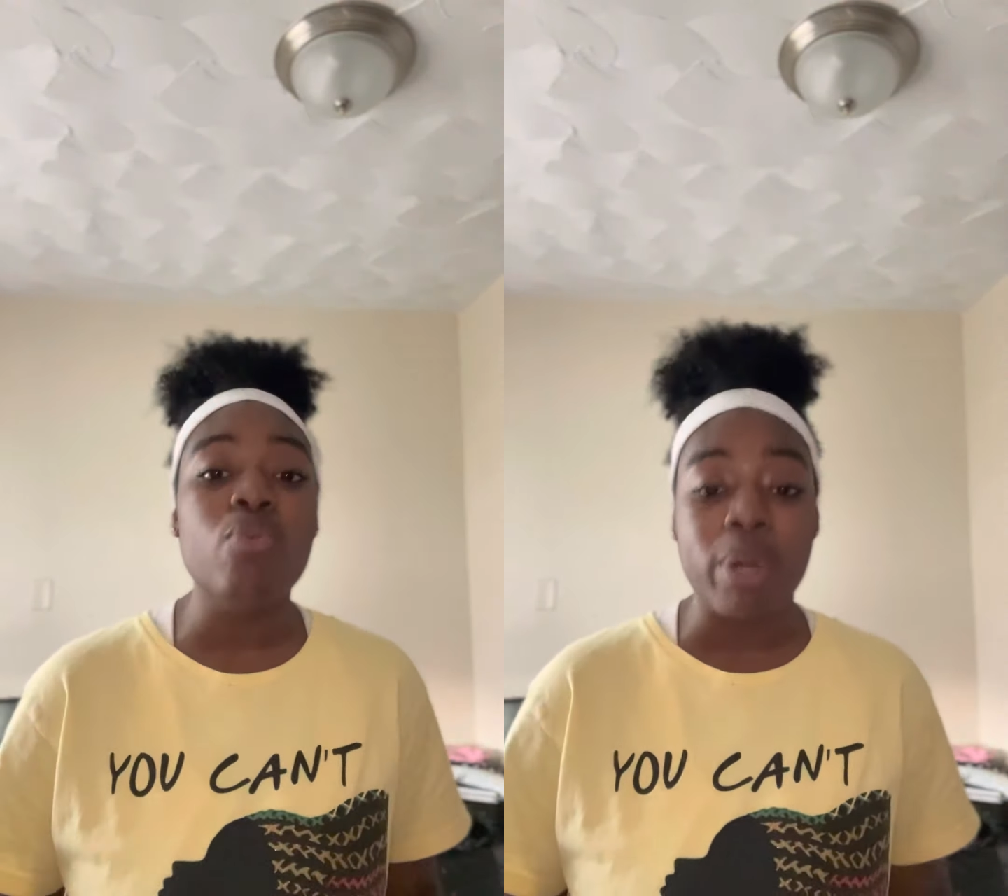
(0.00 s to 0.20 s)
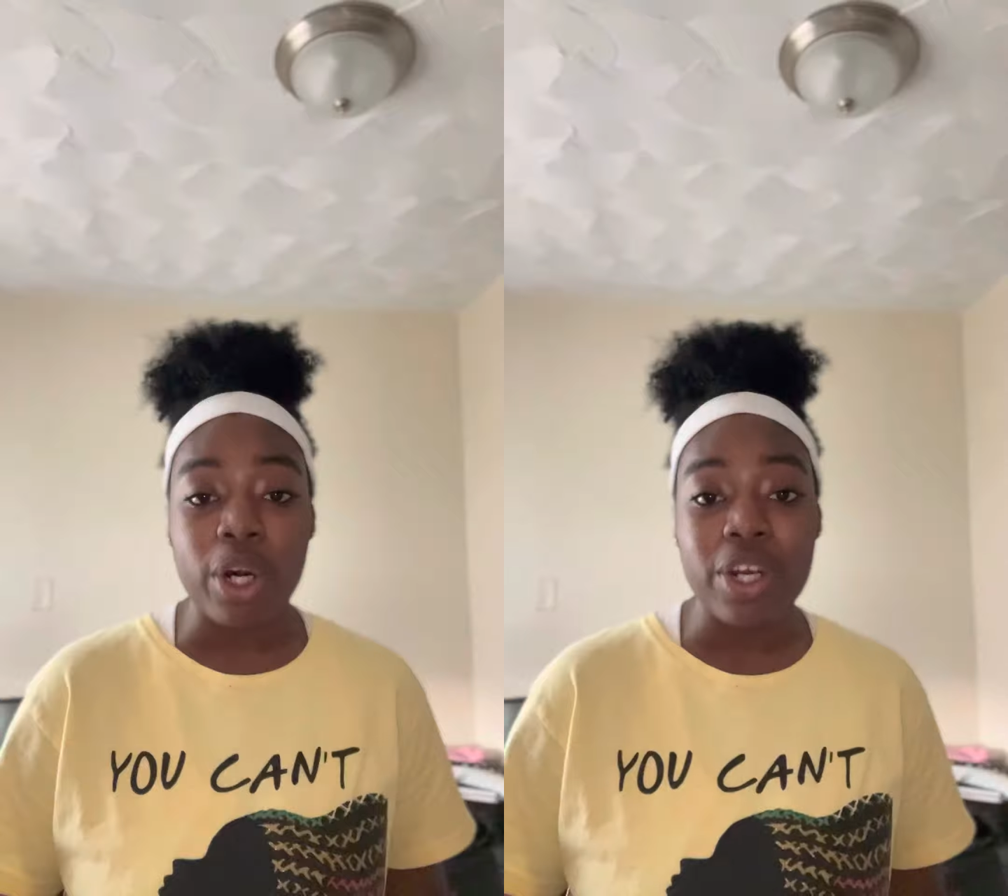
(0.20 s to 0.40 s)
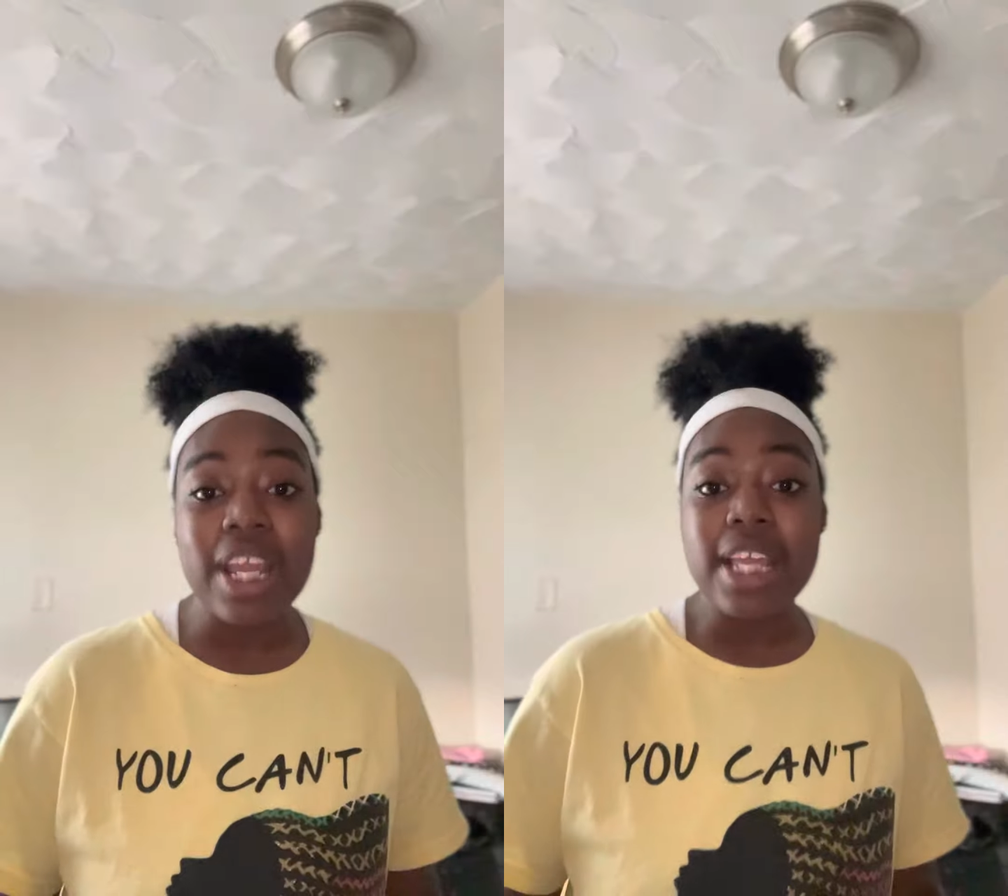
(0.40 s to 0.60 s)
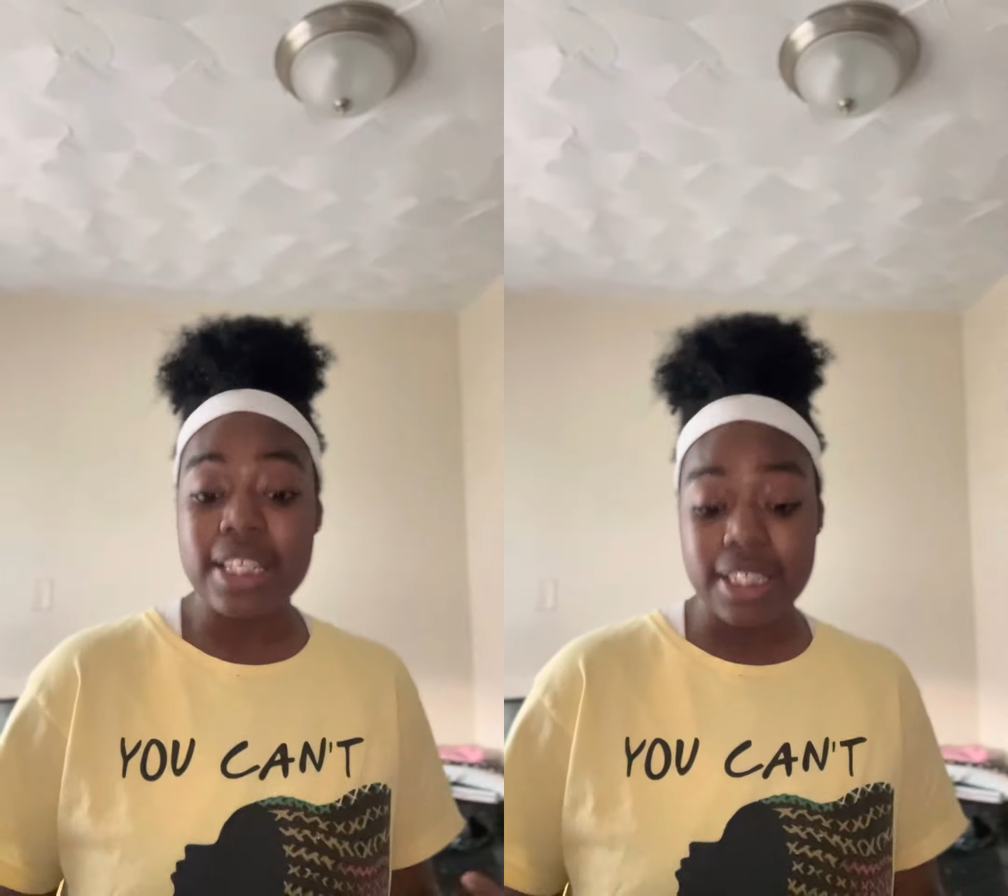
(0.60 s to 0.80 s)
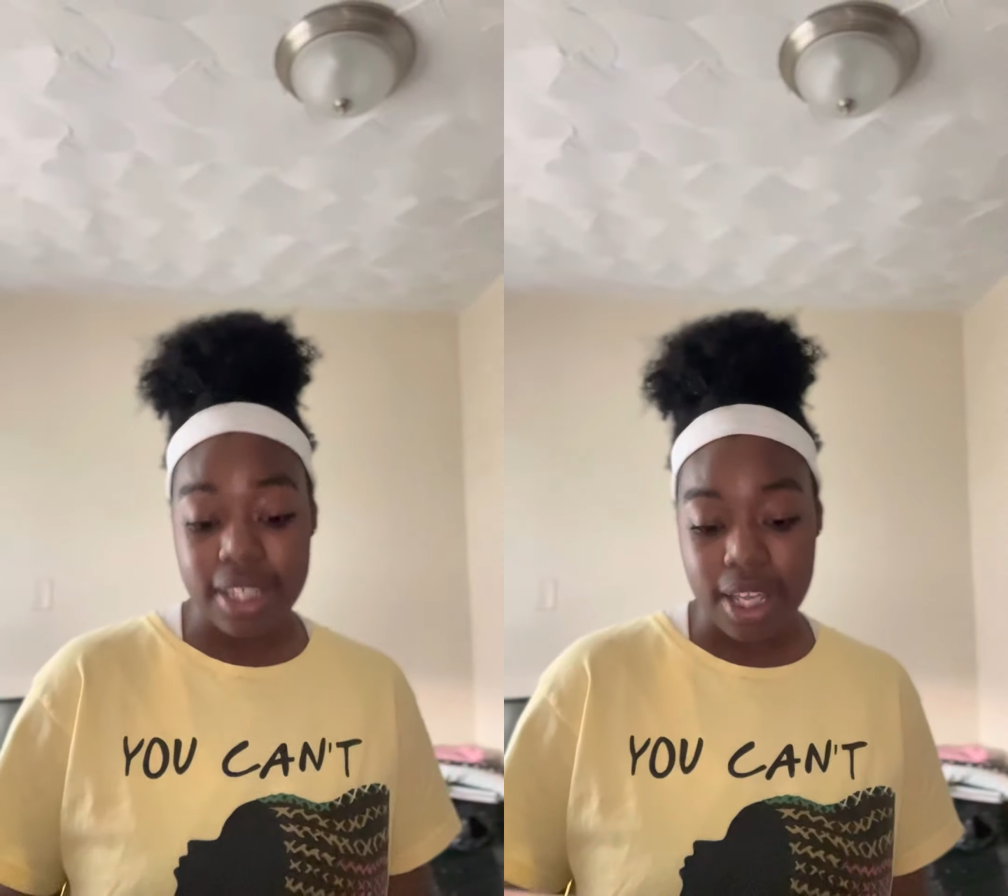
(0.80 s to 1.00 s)
word
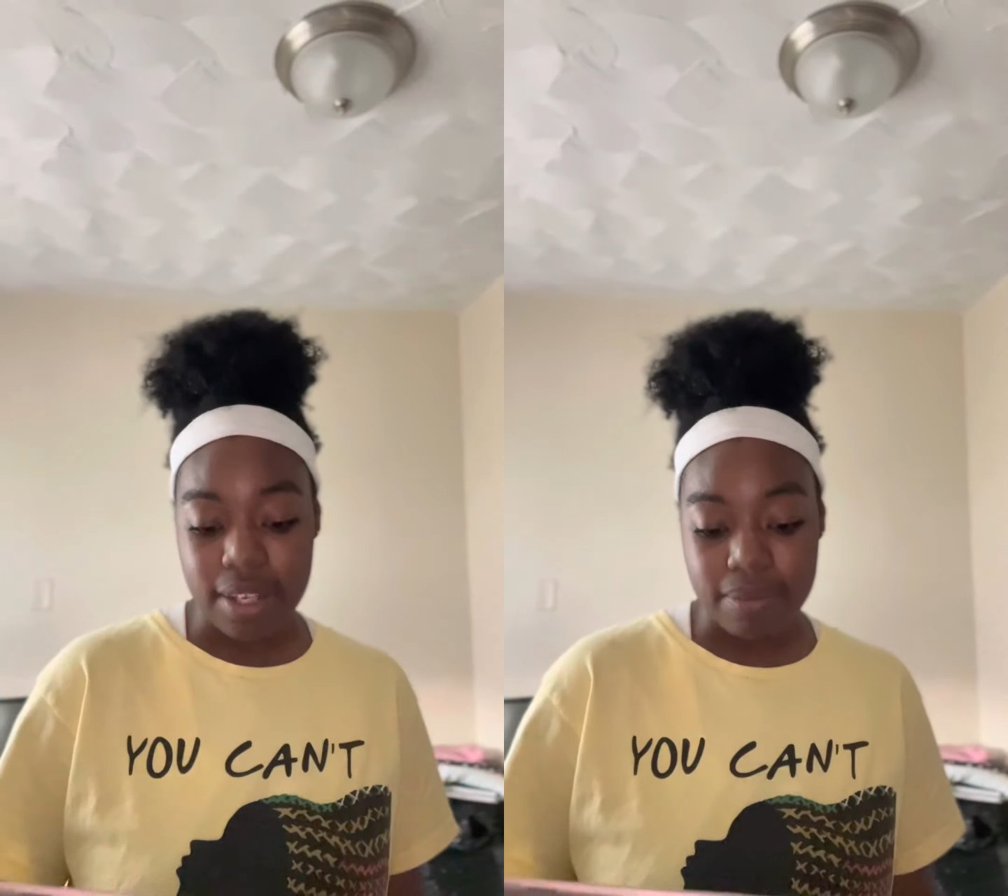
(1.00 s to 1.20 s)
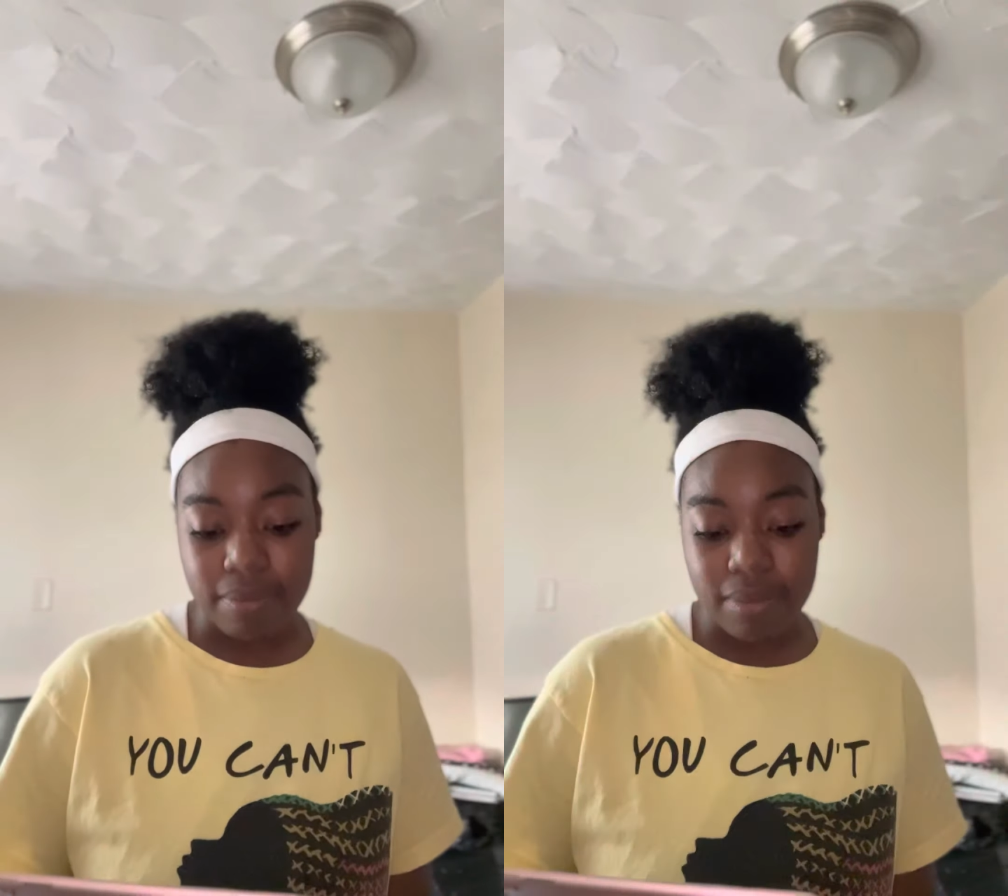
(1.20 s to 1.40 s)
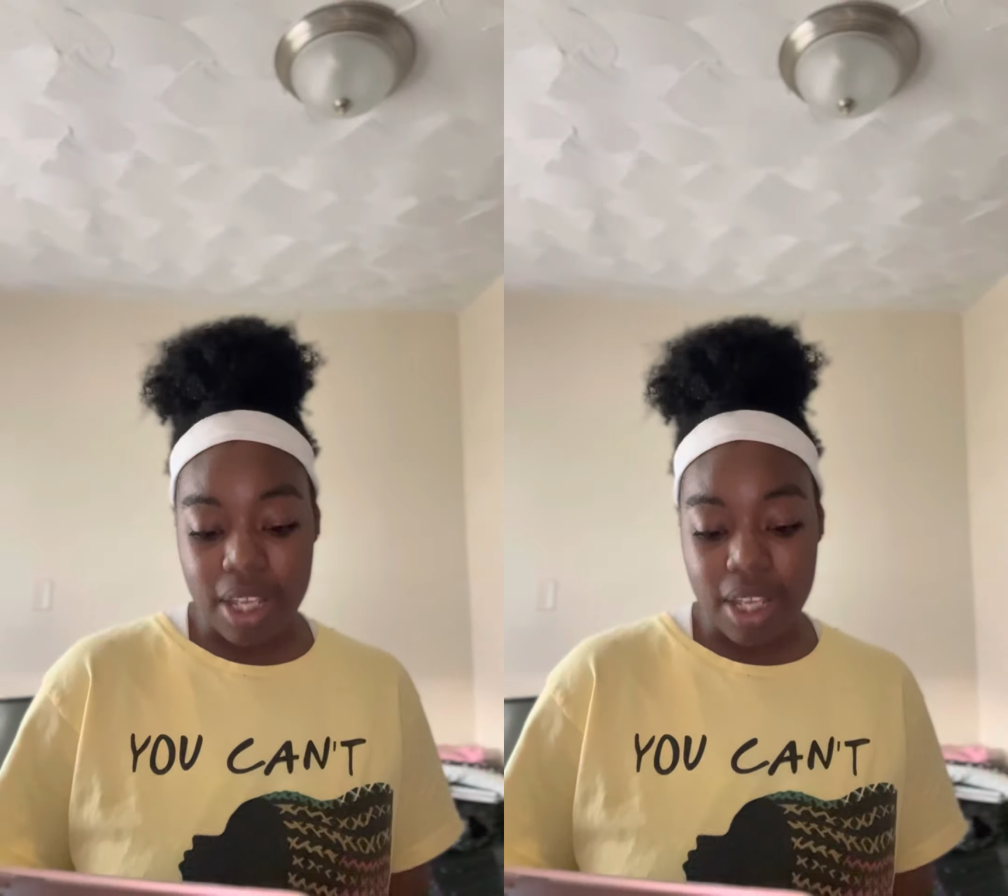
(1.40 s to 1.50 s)
din.